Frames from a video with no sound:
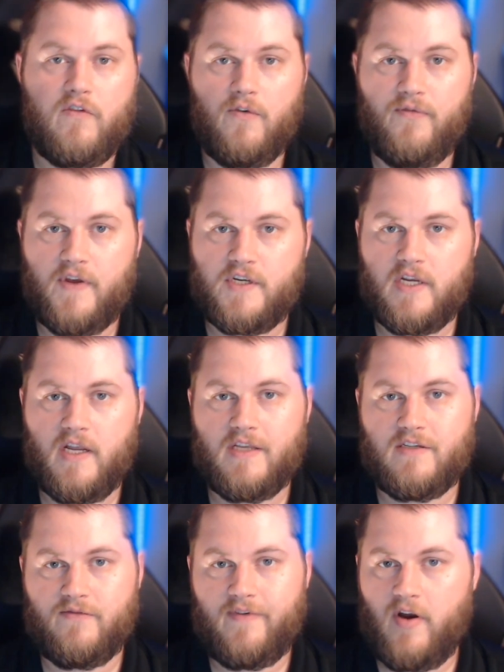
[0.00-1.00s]
phishing
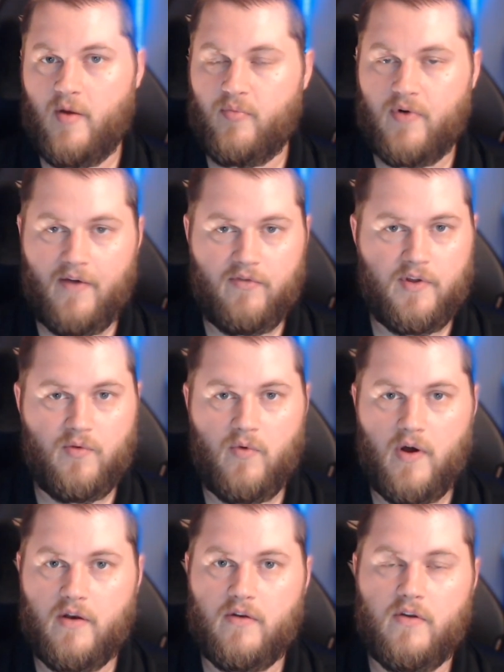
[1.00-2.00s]
is a very prevalent
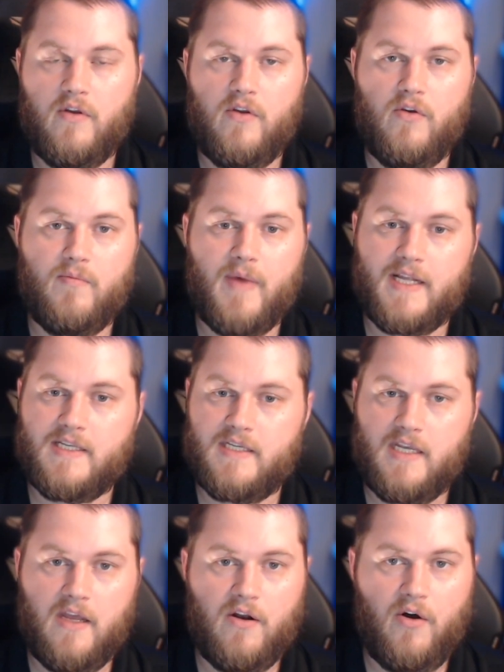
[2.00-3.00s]
one. You might
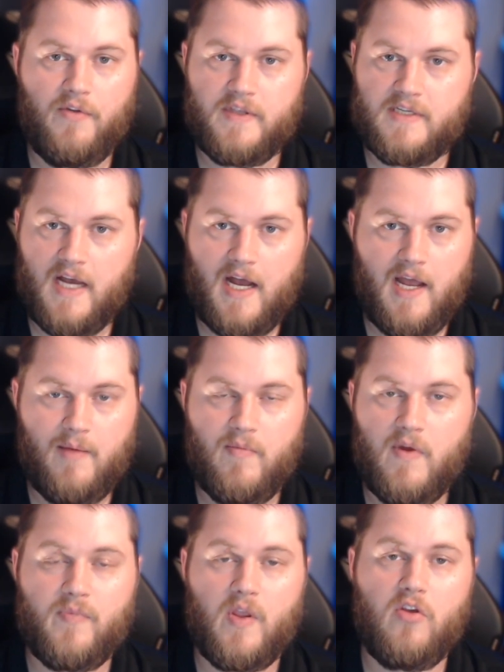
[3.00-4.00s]
see it all the
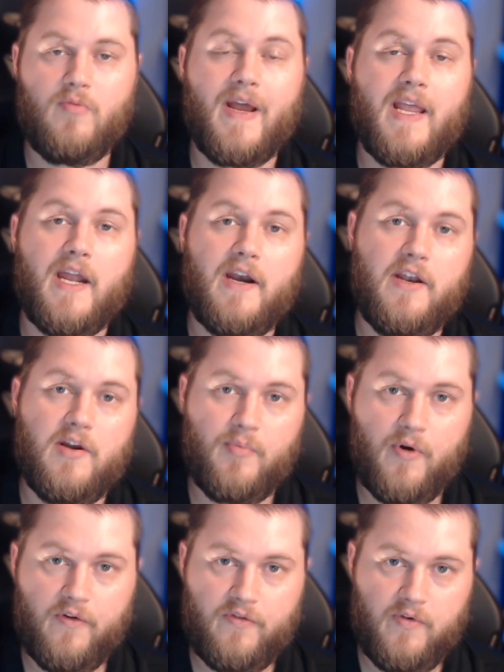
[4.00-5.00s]
time. You might get it in your
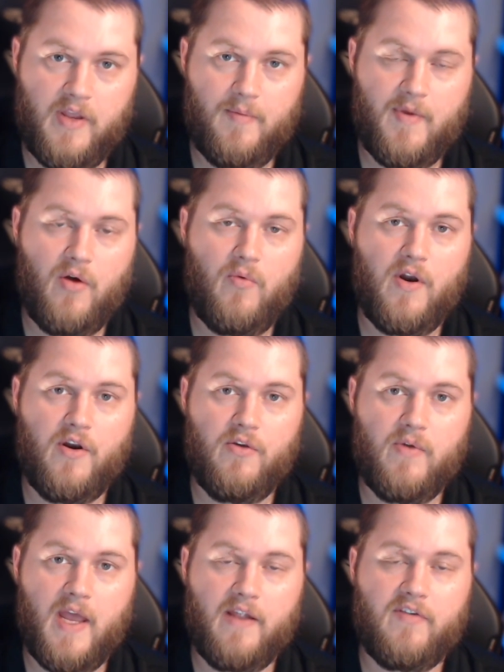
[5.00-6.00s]
personal email where
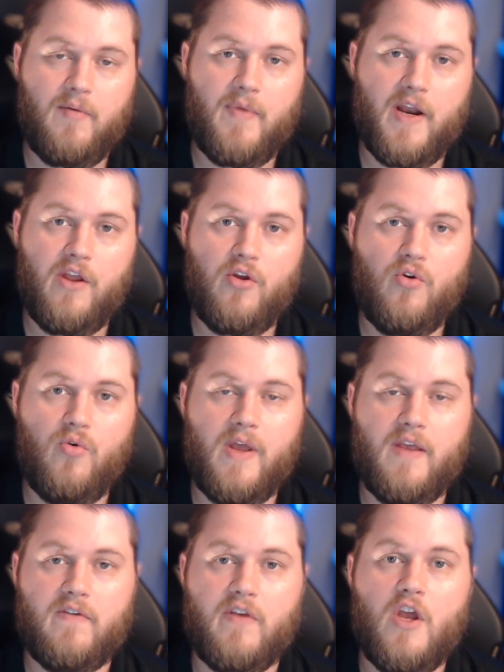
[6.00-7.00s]
you get somebody who
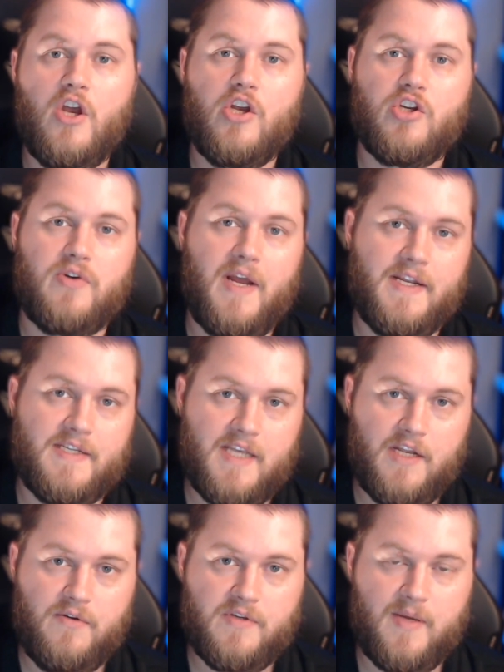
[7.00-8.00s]
is trying to
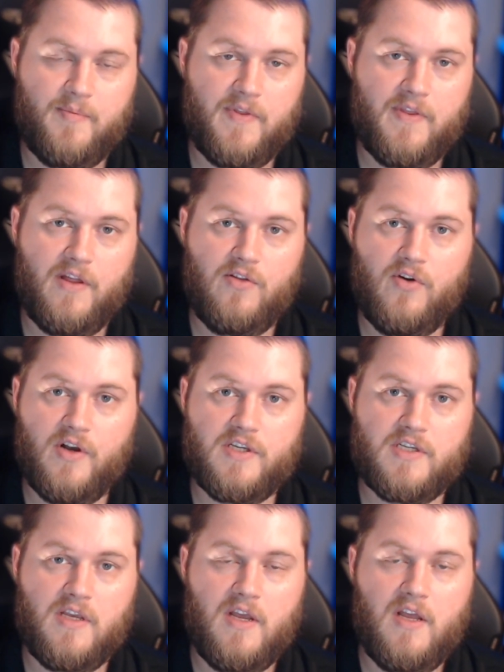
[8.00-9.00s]
send you something that looks